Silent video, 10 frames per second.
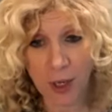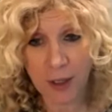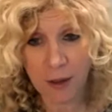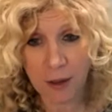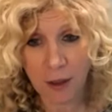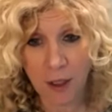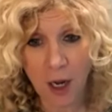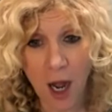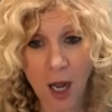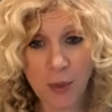right.
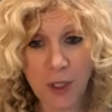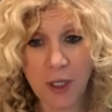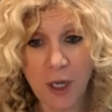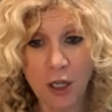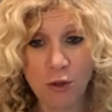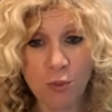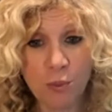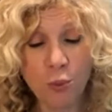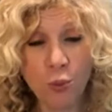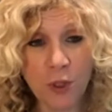Mm-hmm. I mean,
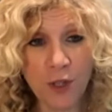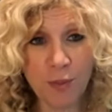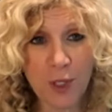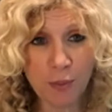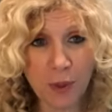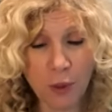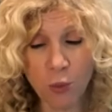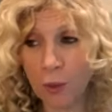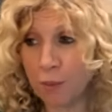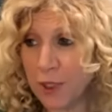if people
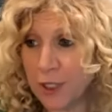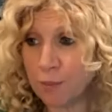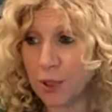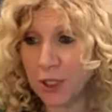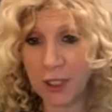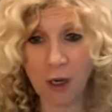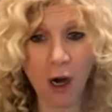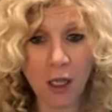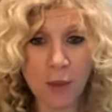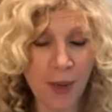were inputting
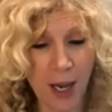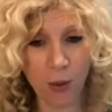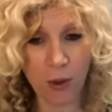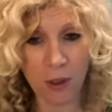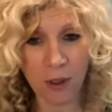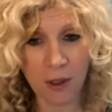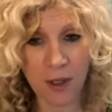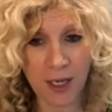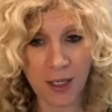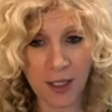CAULIPOWER,
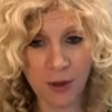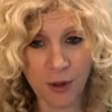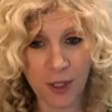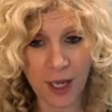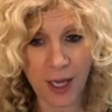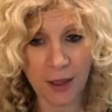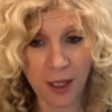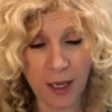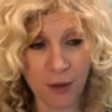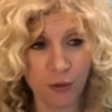they'd either get
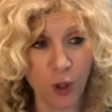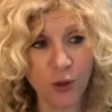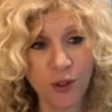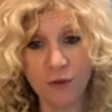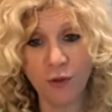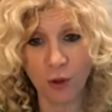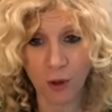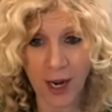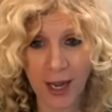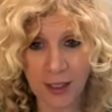like frozen
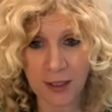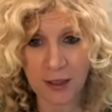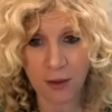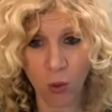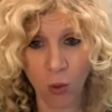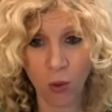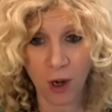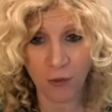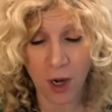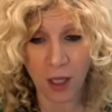florets mm-hmm.
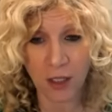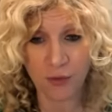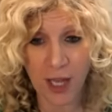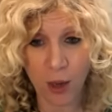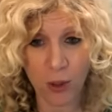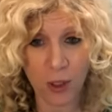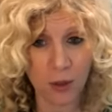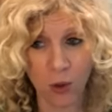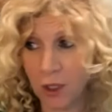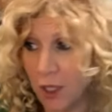or of
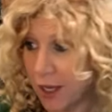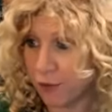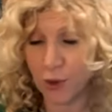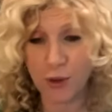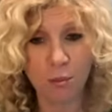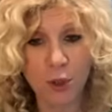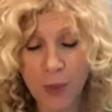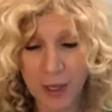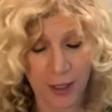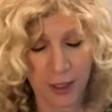cauliflower or like frozen
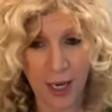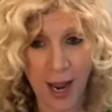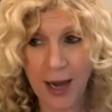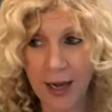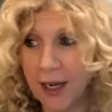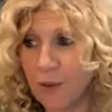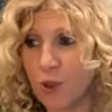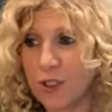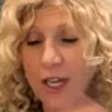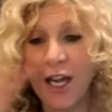blueberries. And yep.
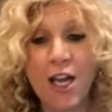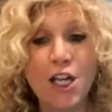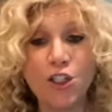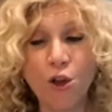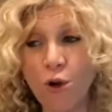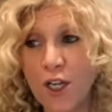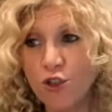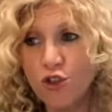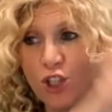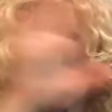it was like, so
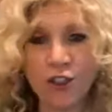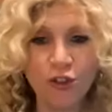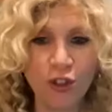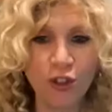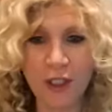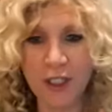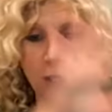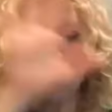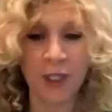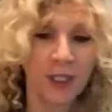just,
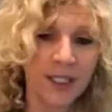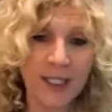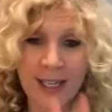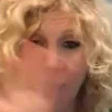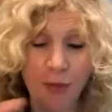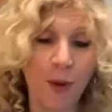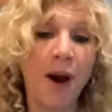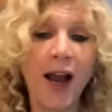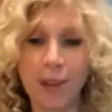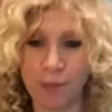you know, cleaning out the
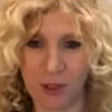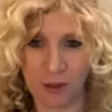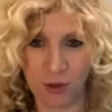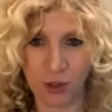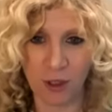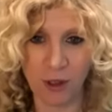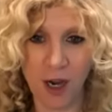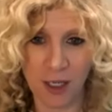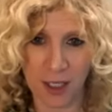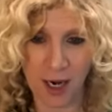pipes took a
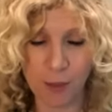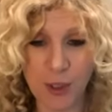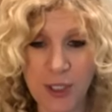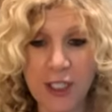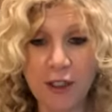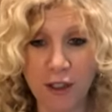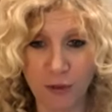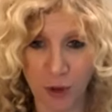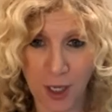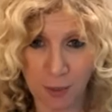long time, particularly
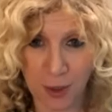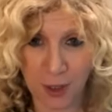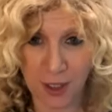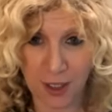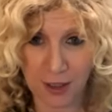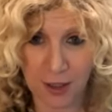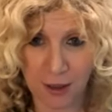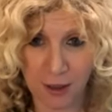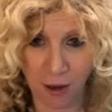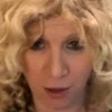for a company that's
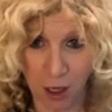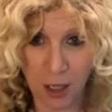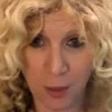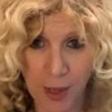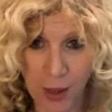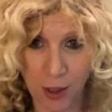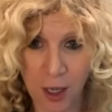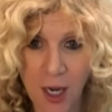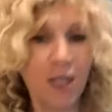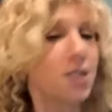called CAULIPOWER.
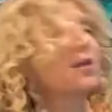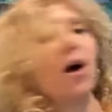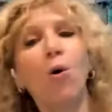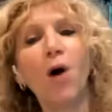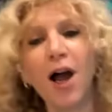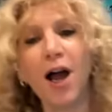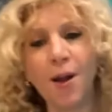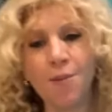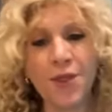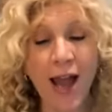Yep. So
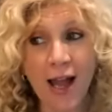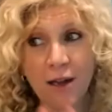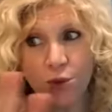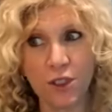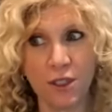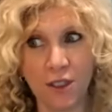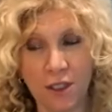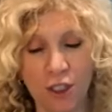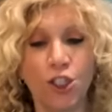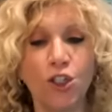um, that was a,
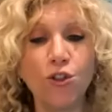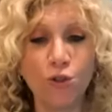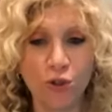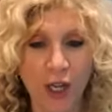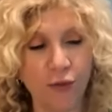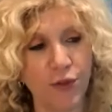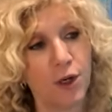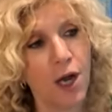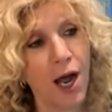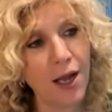a huge
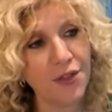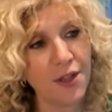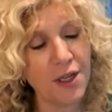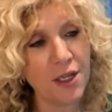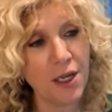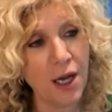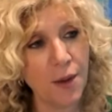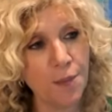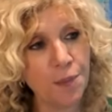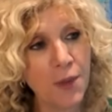effort. I think,
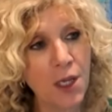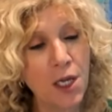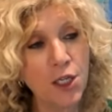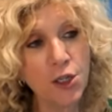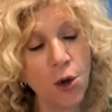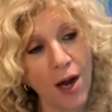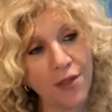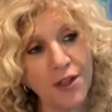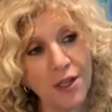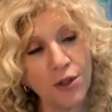um, you know, I
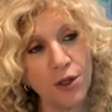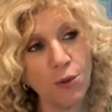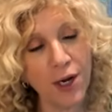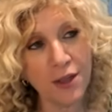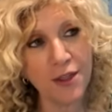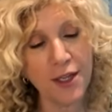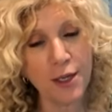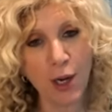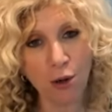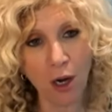think the great thing
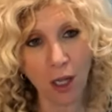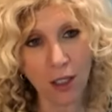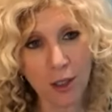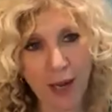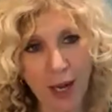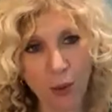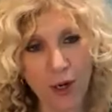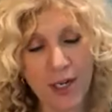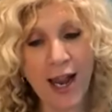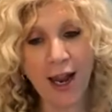about
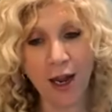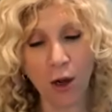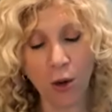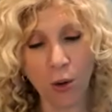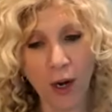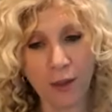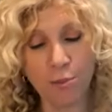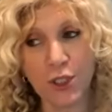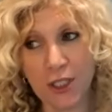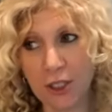CAULIPOWER now,
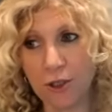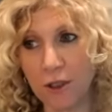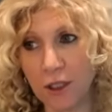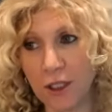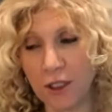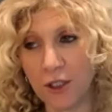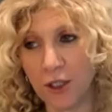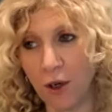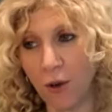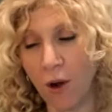and particularly, you
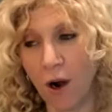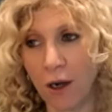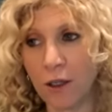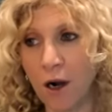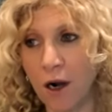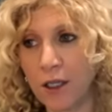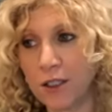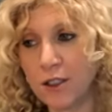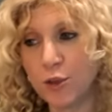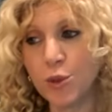know, our, our
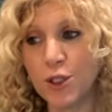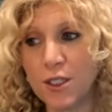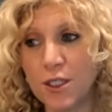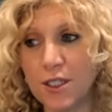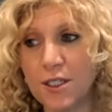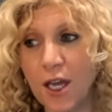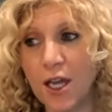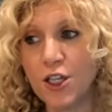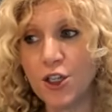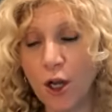consumers is,
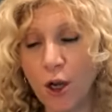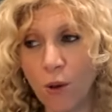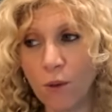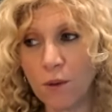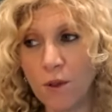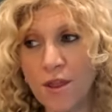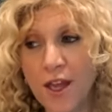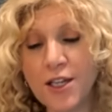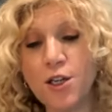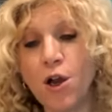you know,
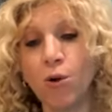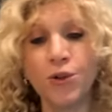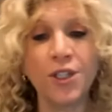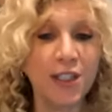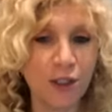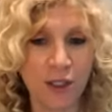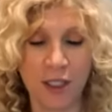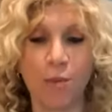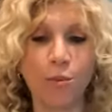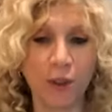they know that there's a
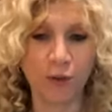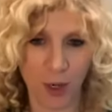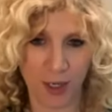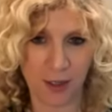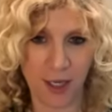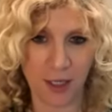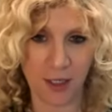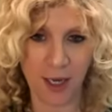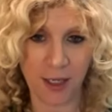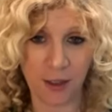number of ways they
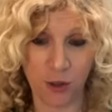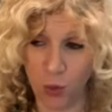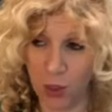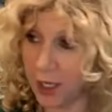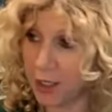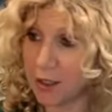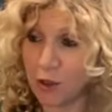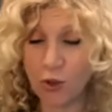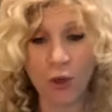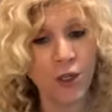can get us. You want to get us
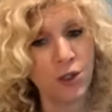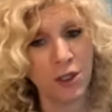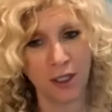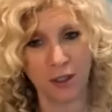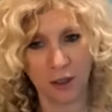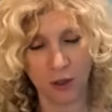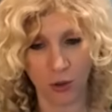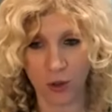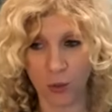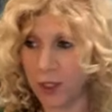in store? You can get us on
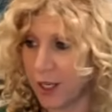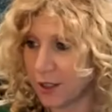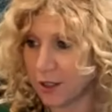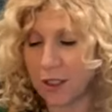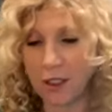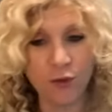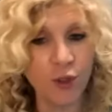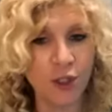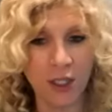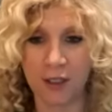store. You want to get us on
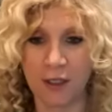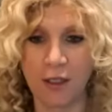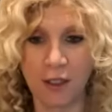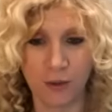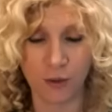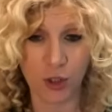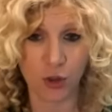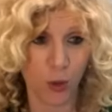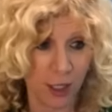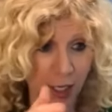delivery? You can get us on delivery.
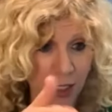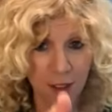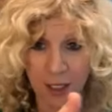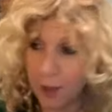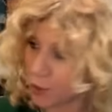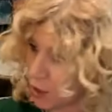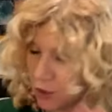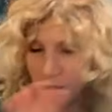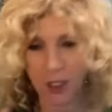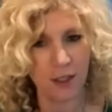Do you want to get us on
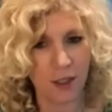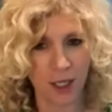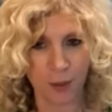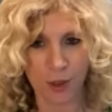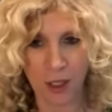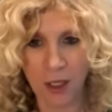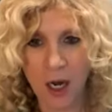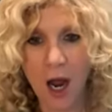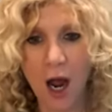Amazon? You can get us on Amazon.